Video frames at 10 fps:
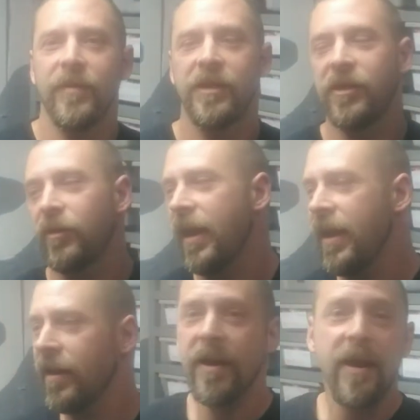So
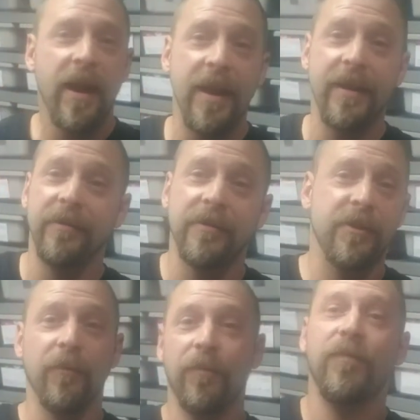yeah, and
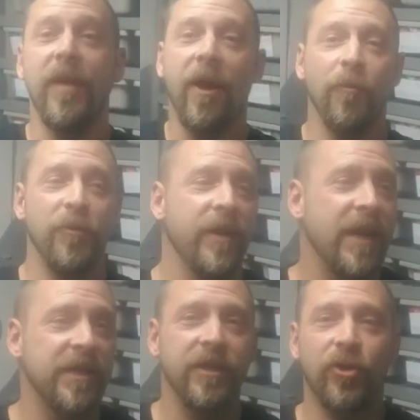so I hope you
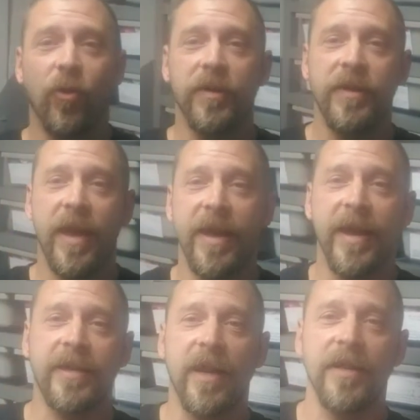guys enjoyed that
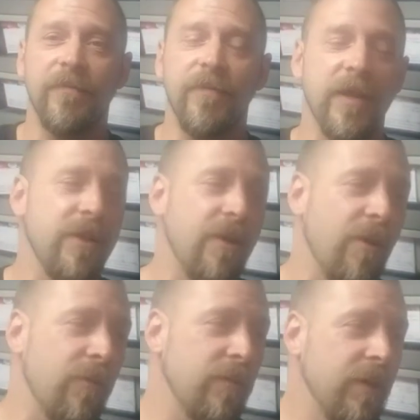egg cutting
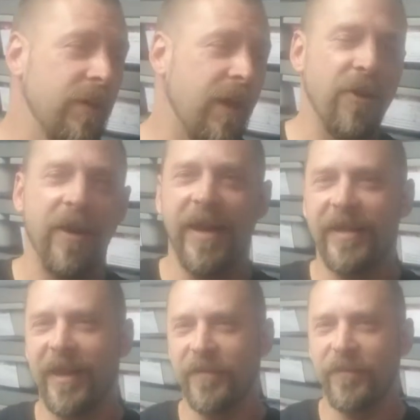video. Uh, not egg
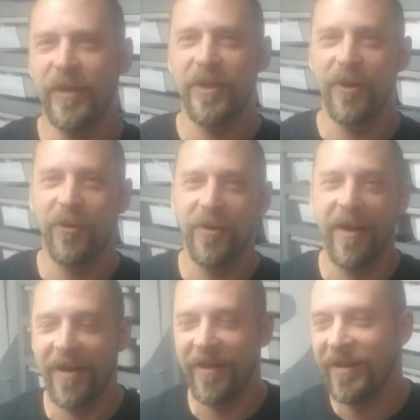cutting video,
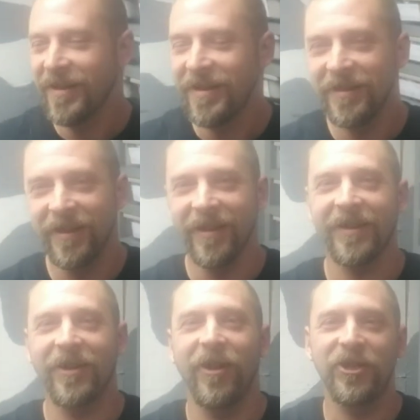the
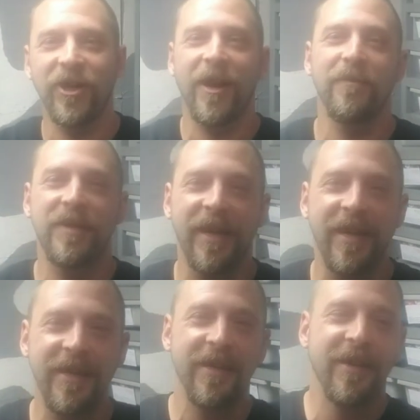clutch
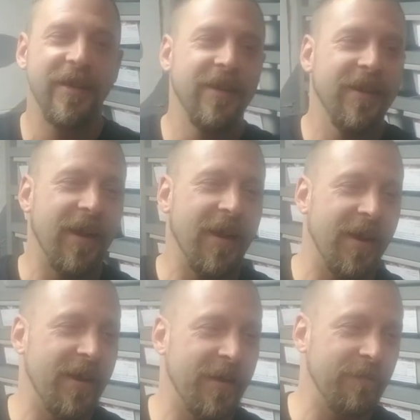update.
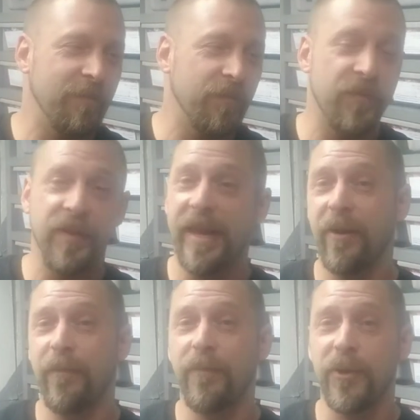Um, they
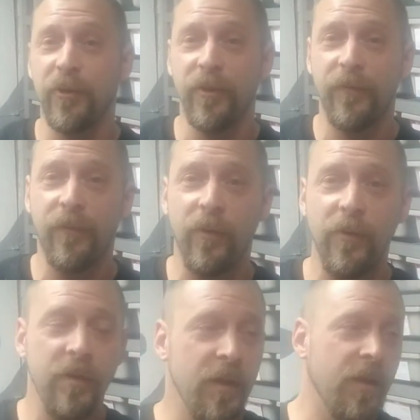are beautiful.